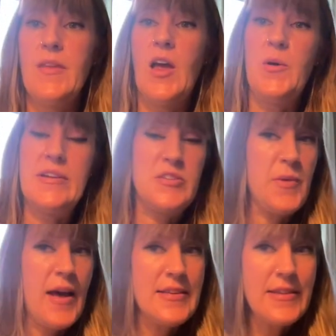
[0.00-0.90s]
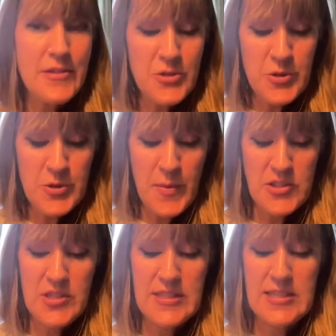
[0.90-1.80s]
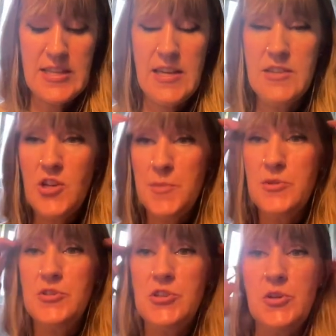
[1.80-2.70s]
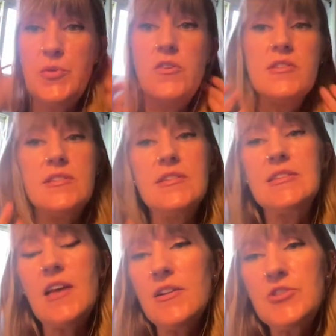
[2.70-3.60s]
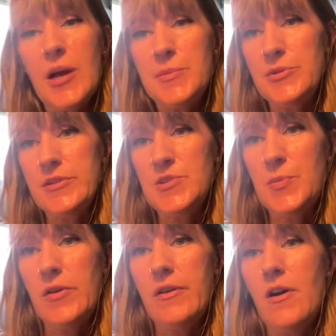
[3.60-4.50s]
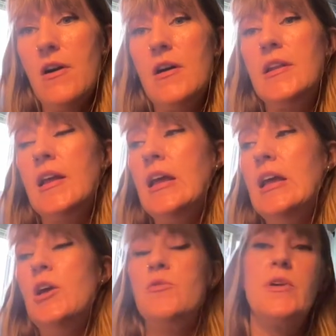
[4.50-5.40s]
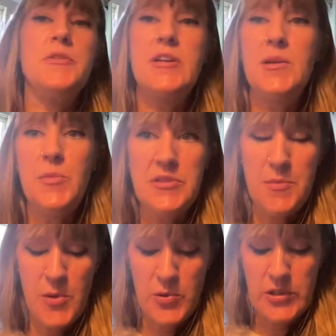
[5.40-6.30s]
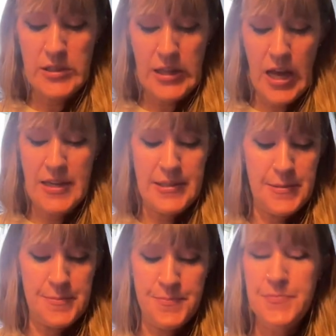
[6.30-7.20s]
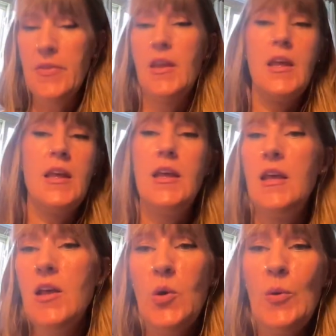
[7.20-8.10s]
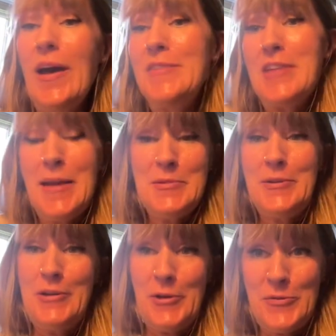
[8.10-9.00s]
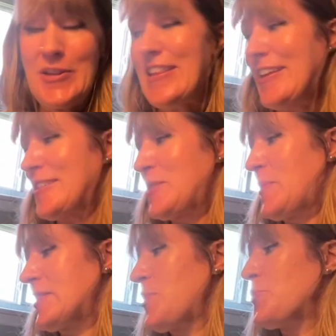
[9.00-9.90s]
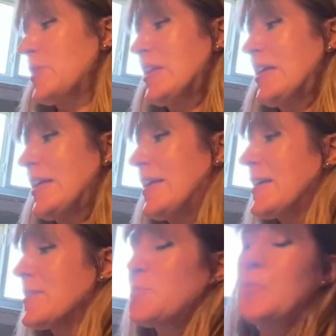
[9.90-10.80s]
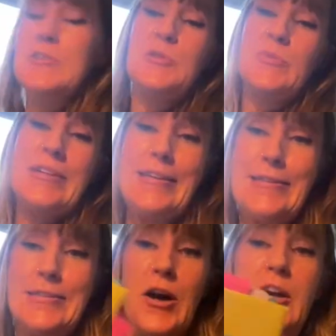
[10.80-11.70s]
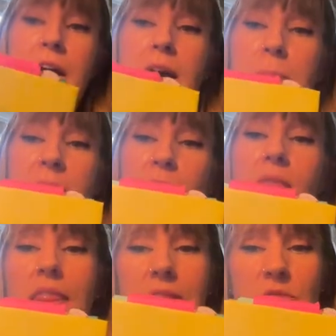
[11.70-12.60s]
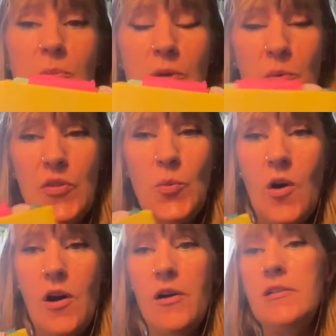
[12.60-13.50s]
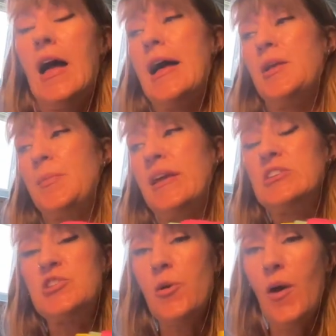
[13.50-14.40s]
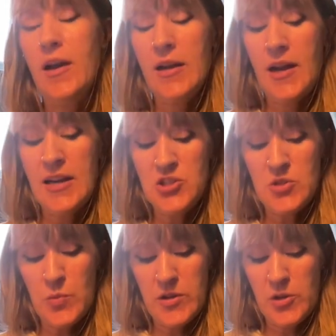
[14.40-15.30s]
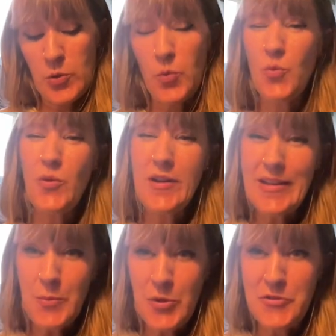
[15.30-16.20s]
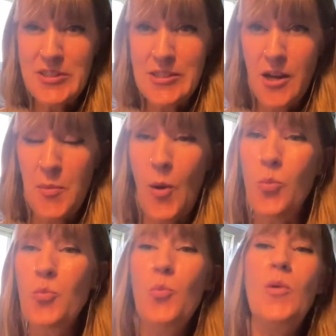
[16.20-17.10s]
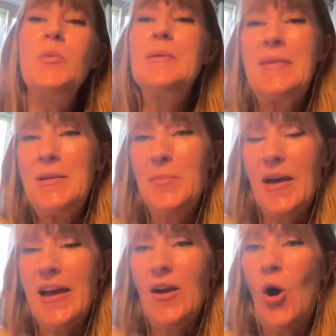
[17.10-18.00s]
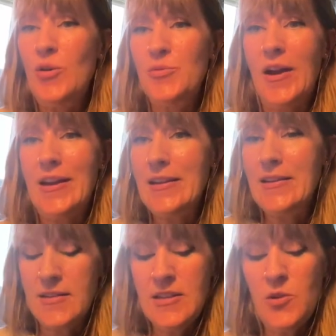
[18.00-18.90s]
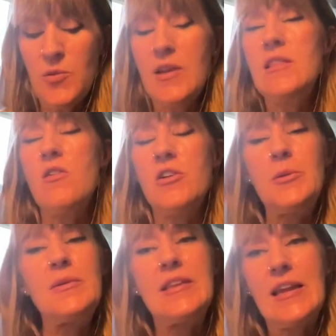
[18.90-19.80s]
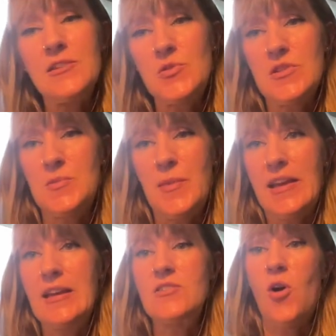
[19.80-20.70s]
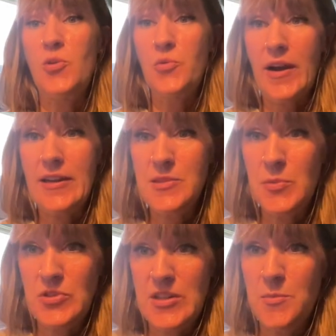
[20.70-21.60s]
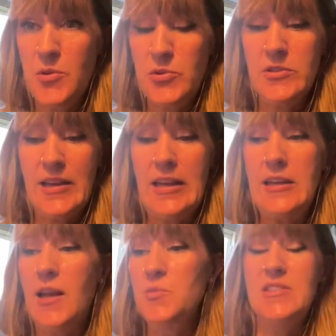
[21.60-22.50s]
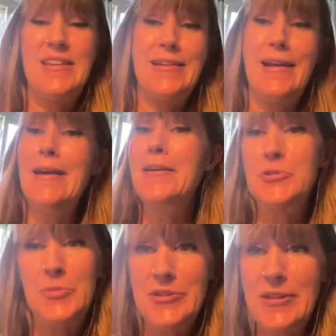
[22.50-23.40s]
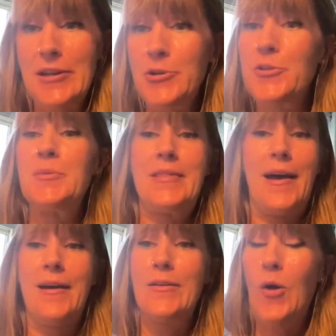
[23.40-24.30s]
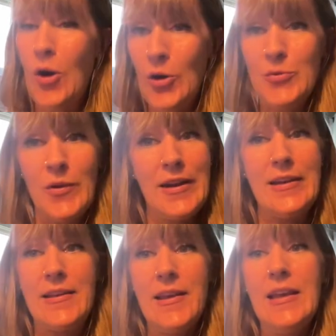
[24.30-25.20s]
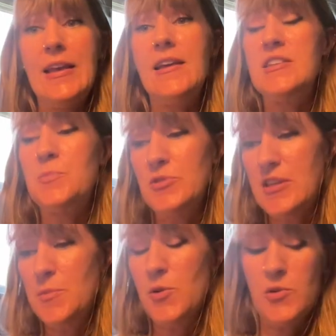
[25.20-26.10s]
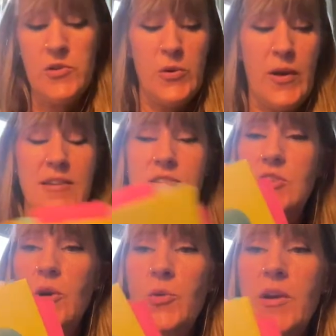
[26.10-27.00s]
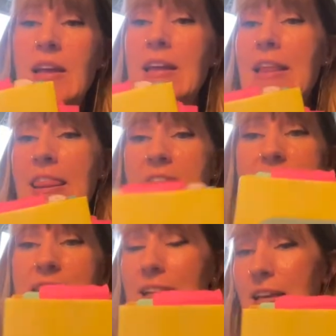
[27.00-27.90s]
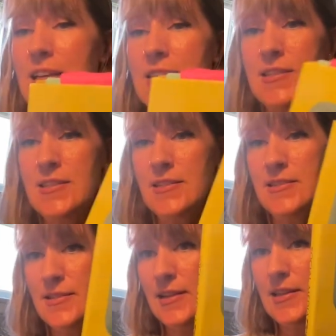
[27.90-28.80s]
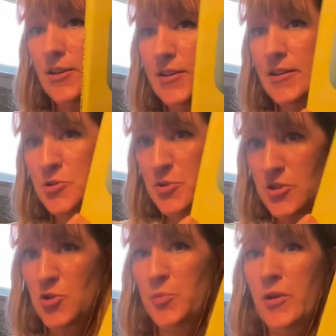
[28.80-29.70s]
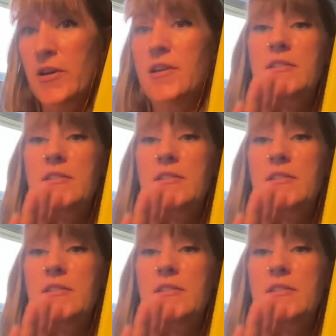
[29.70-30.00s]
Okay, so as Andrews mentions in chapter 2, there is an entire chapter in this book on rhetoric and multimodal. I don't have time to read all of the things because I really want to read and talk about this book with you all. And so I just want to really briefly talk about what do we mean by all writing, and the argument that Andrews is making is all writing is multimodal. And I will say that I 100% agree with that. All writing is multimodal. Okay, so this is, in theory, a traditional book.